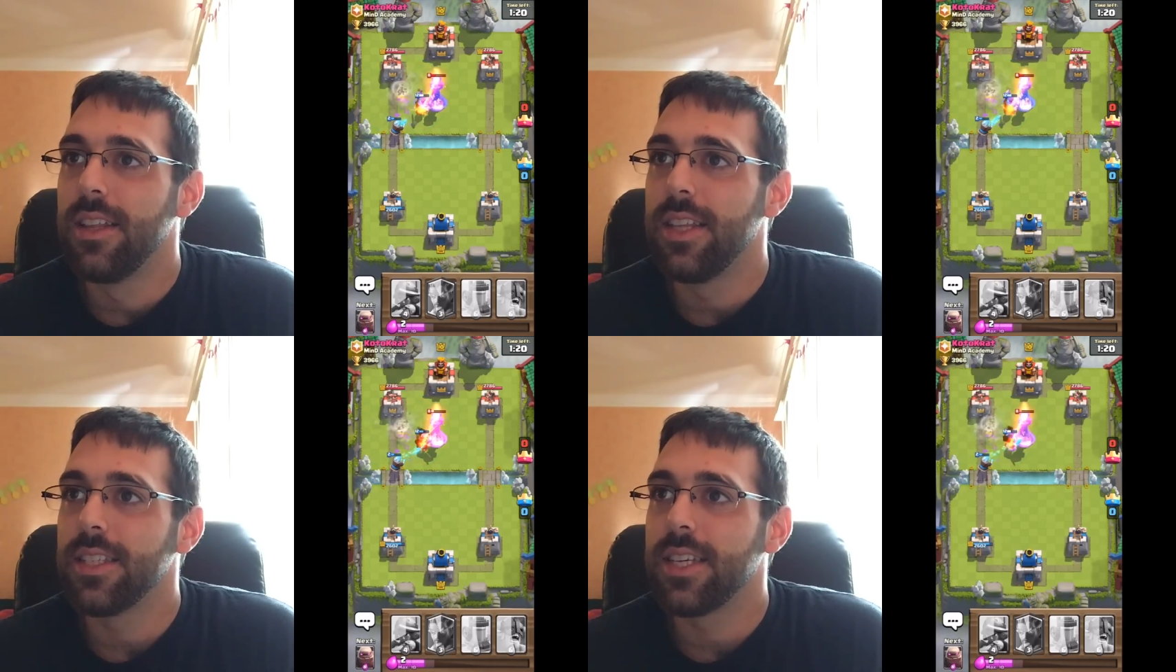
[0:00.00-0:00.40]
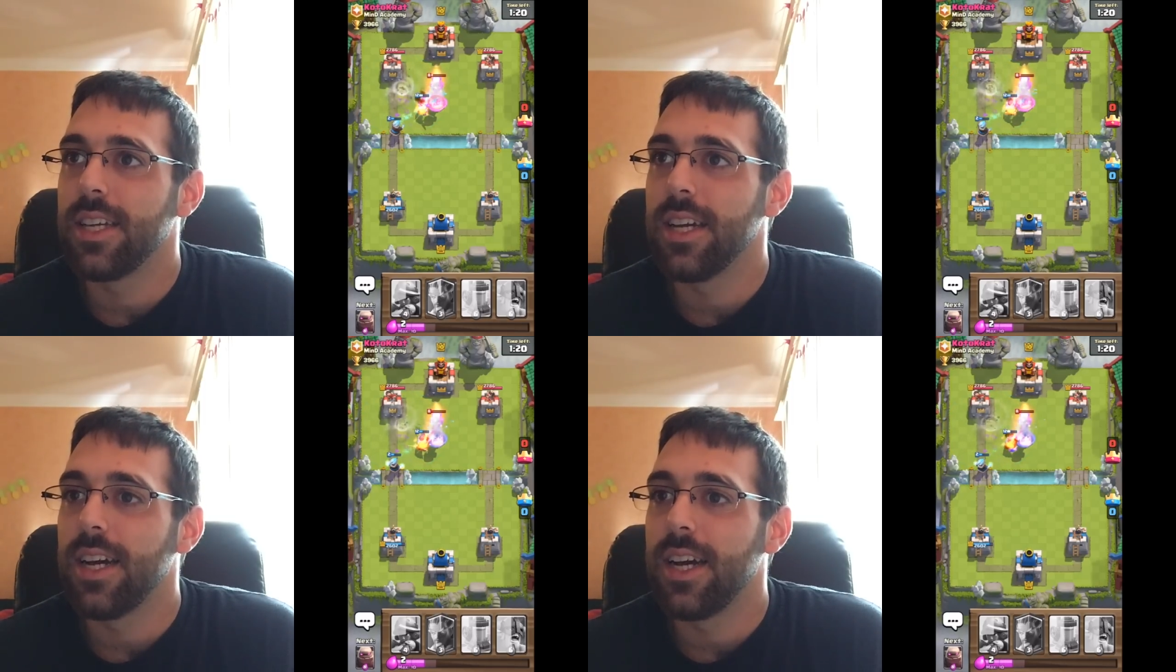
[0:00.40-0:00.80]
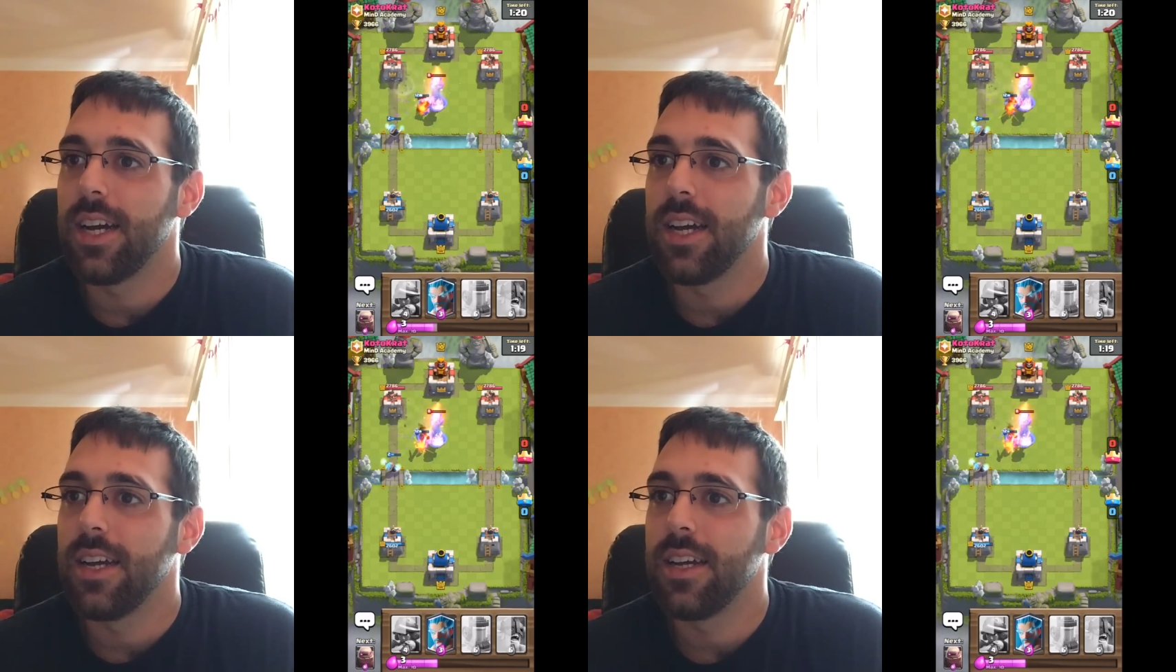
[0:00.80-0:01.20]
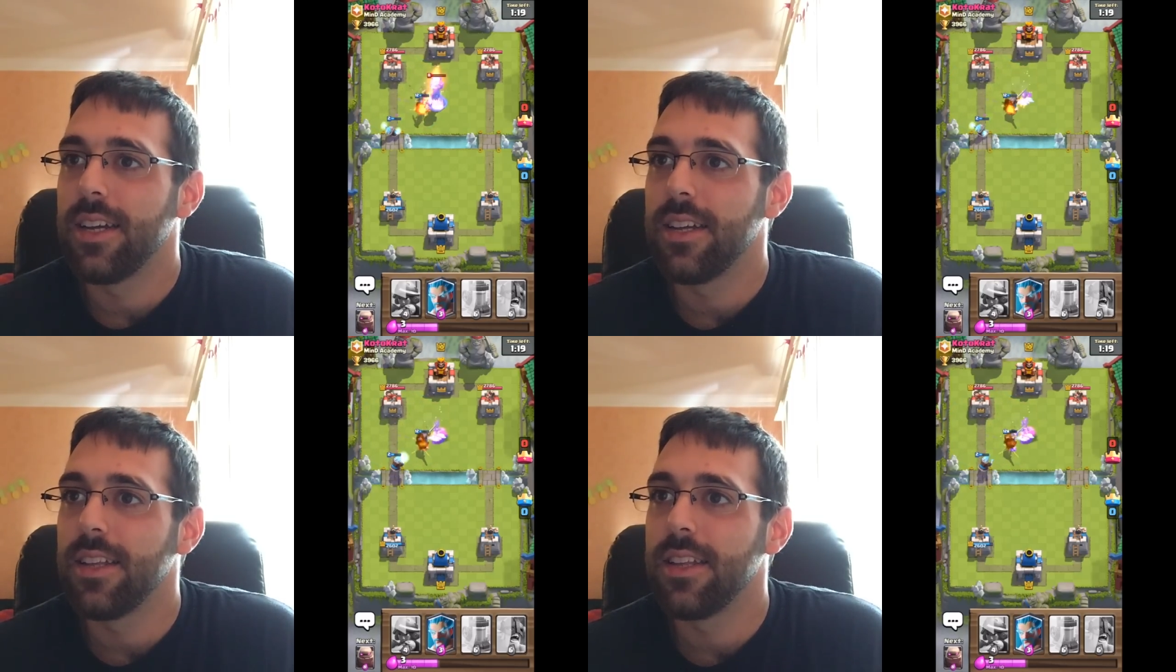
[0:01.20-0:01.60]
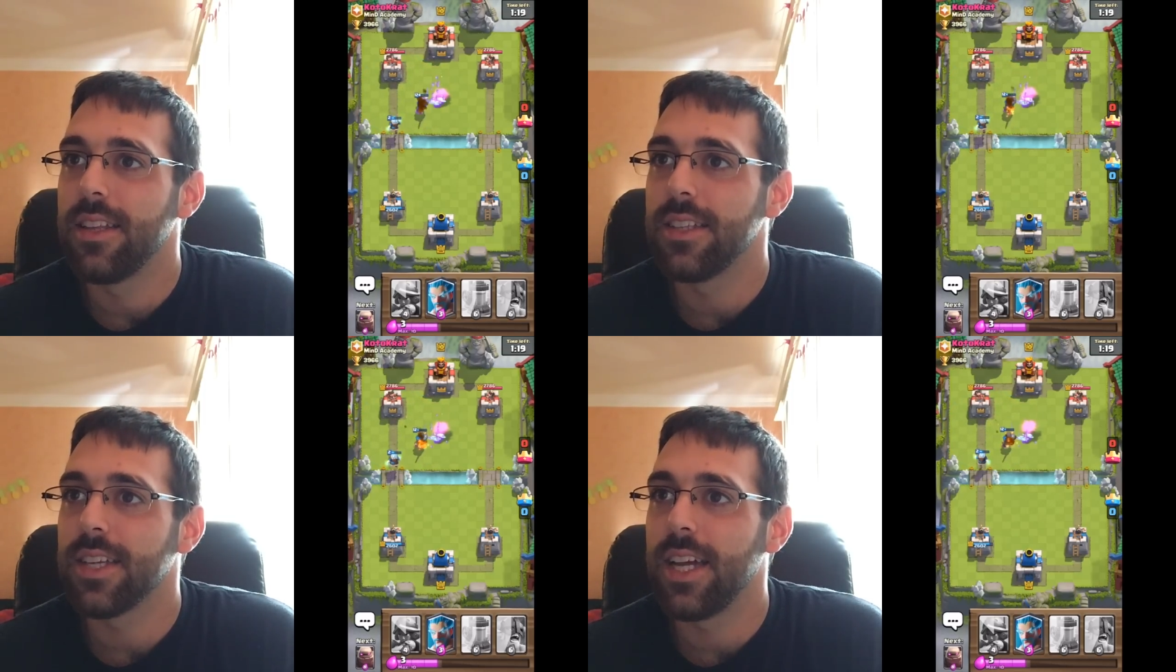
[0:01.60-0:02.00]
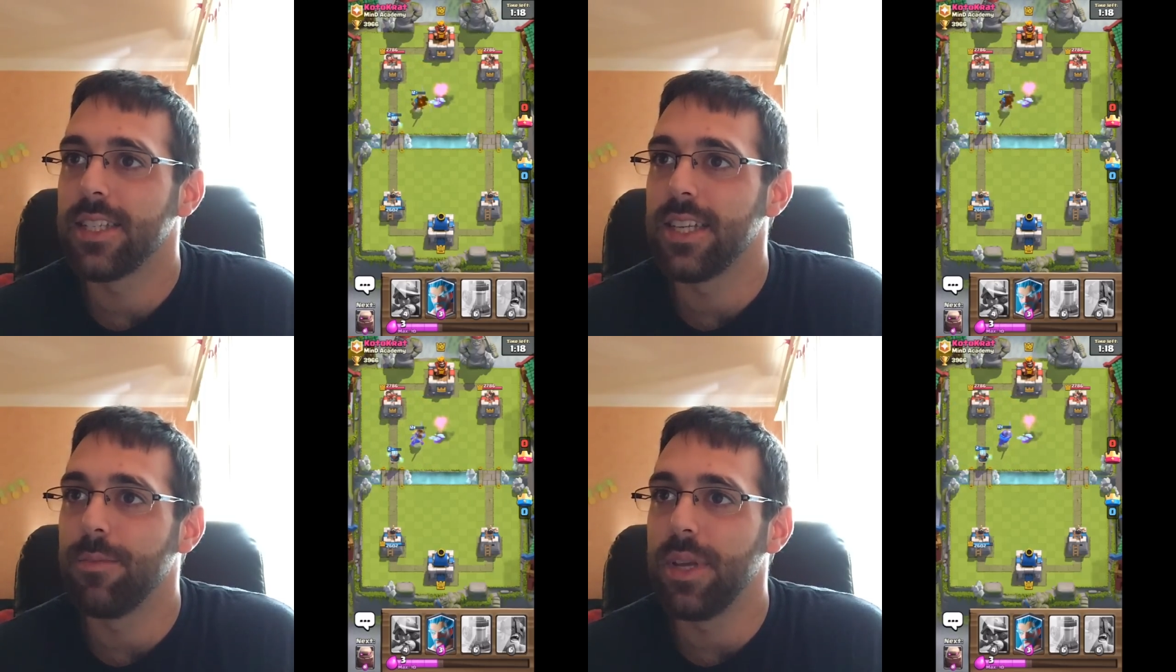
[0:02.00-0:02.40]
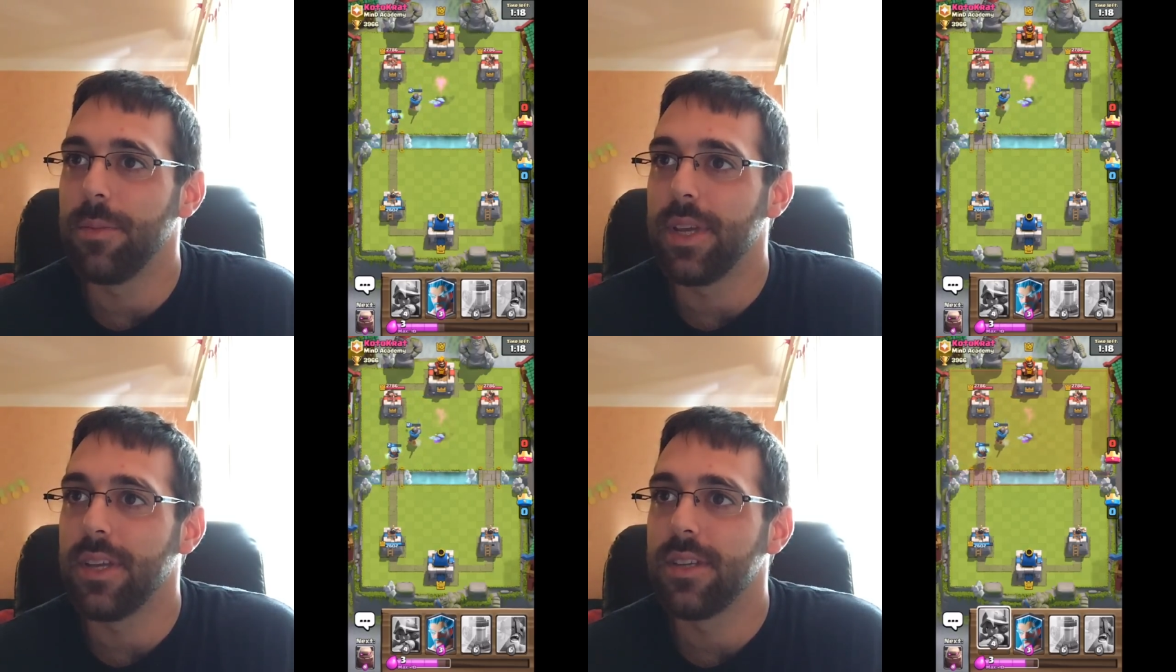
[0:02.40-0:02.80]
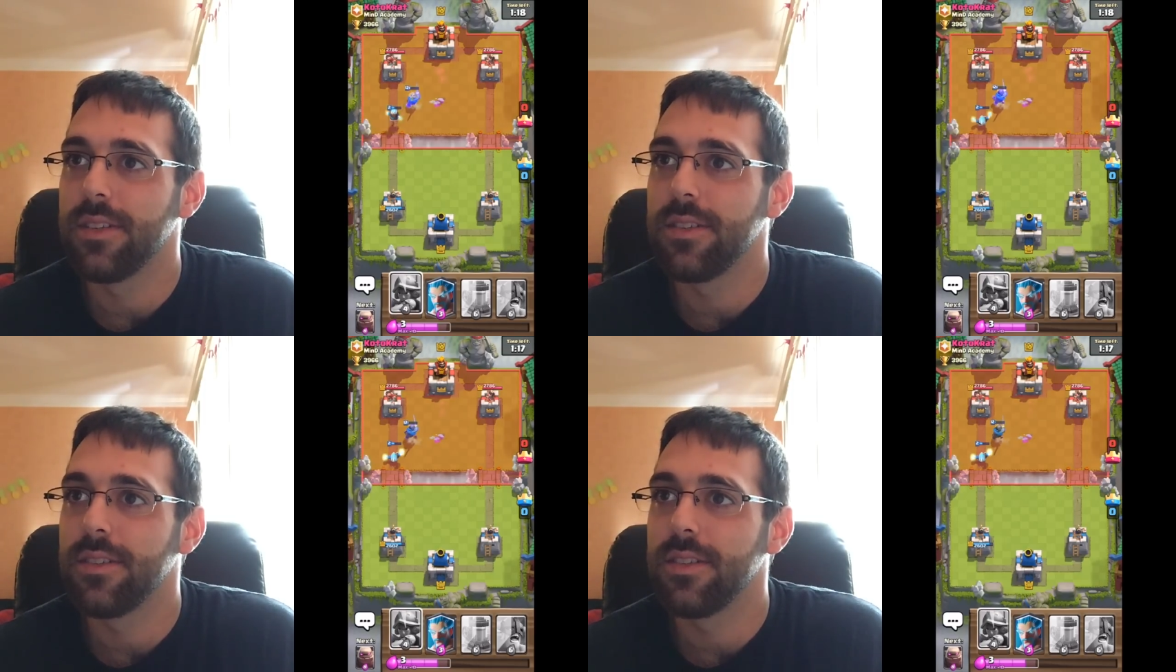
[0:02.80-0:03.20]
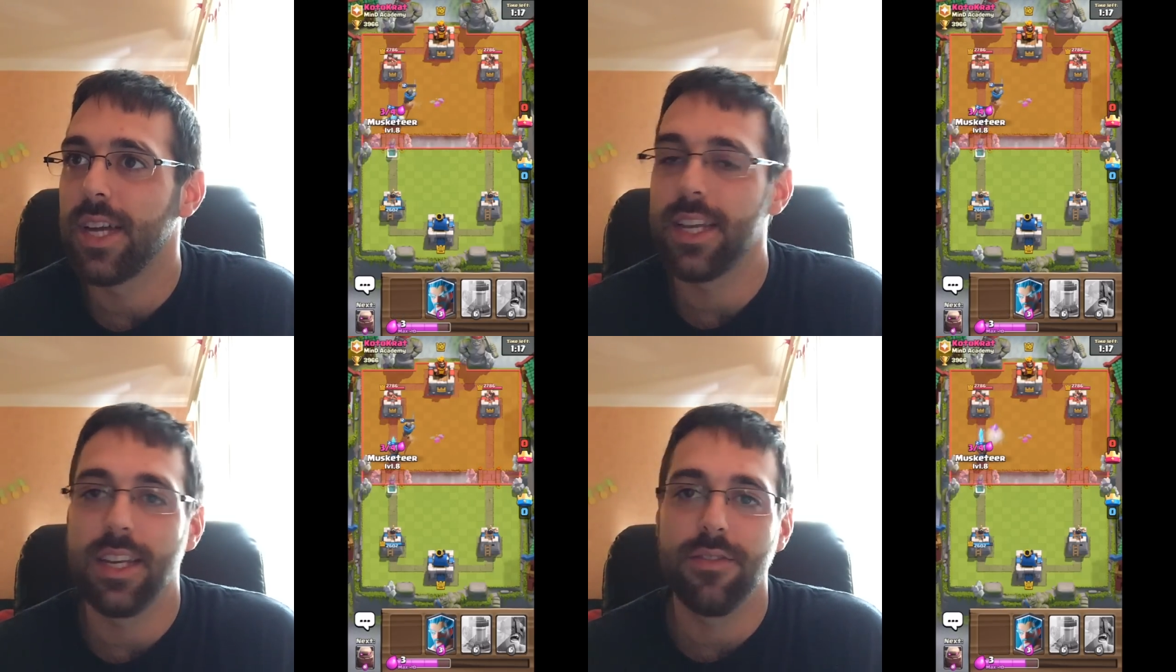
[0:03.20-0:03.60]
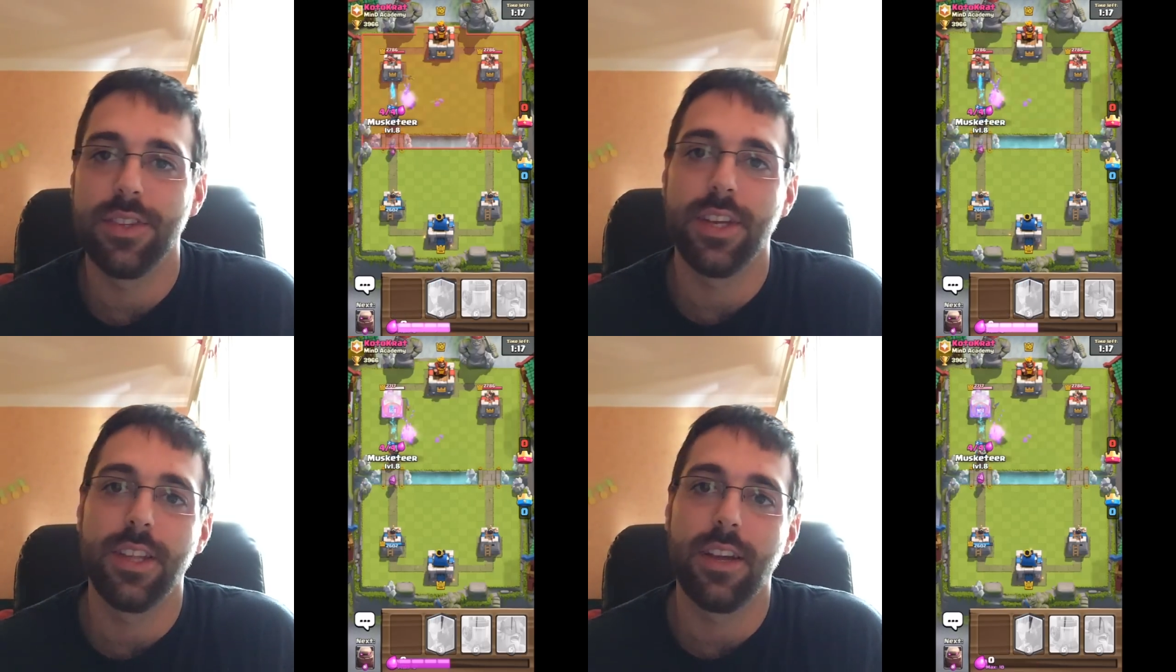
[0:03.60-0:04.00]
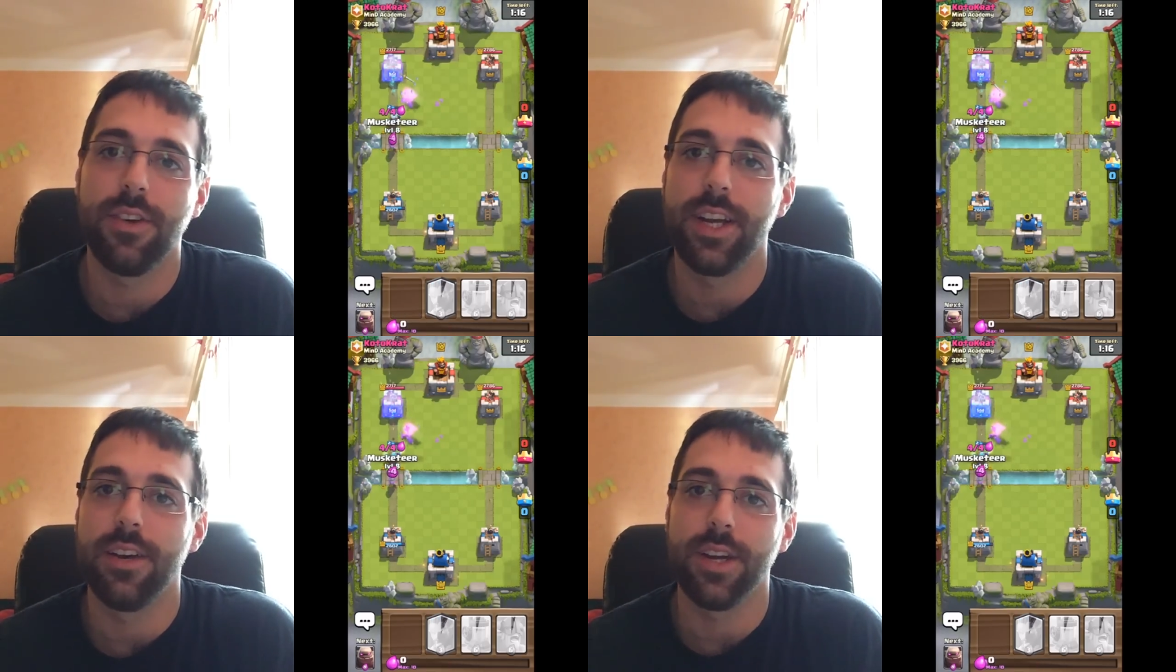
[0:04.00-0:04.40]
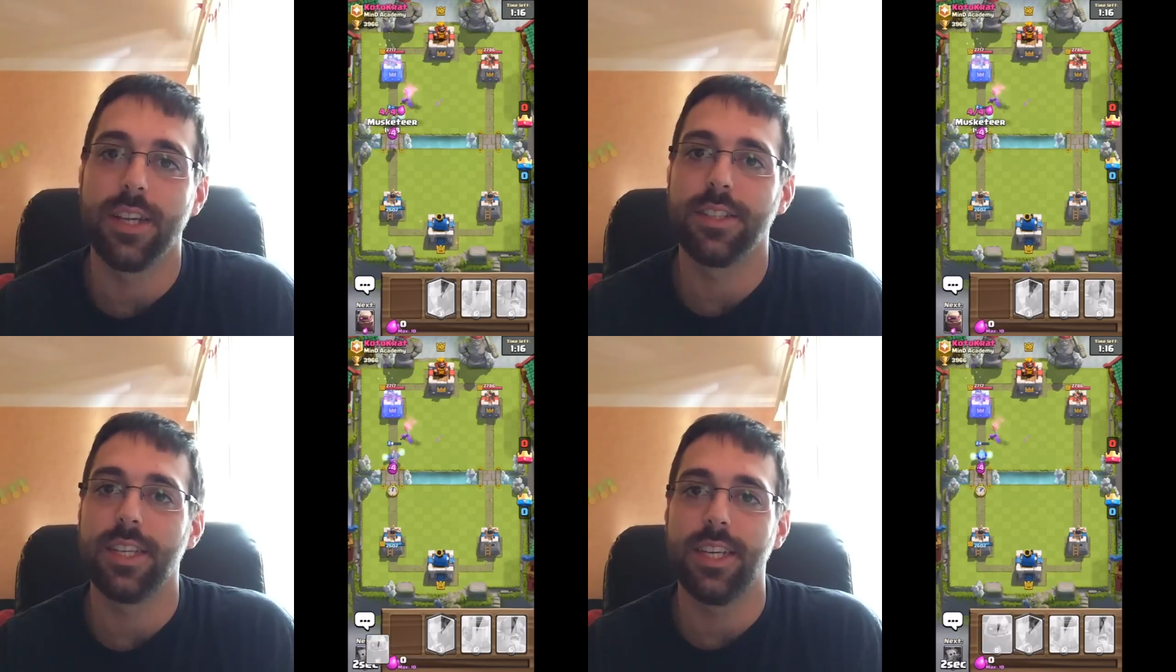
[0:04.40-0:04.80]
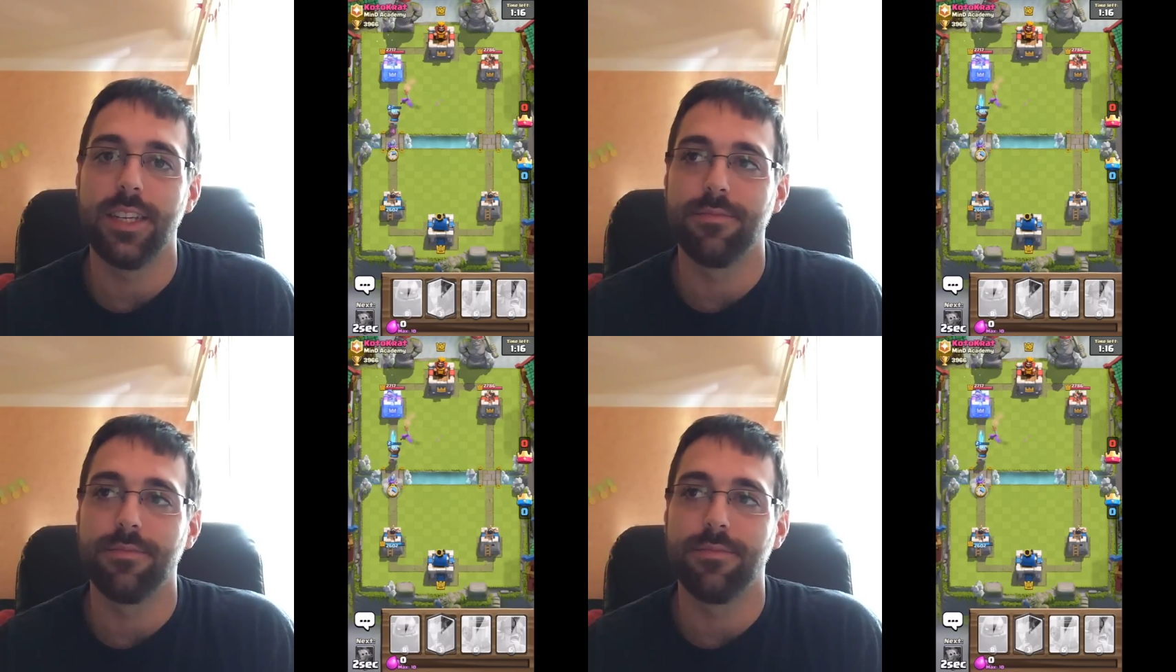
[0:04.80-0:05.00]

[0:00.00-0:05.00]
This guy, this guy's gonna beat me. I can definitely tell you that right now, guys. He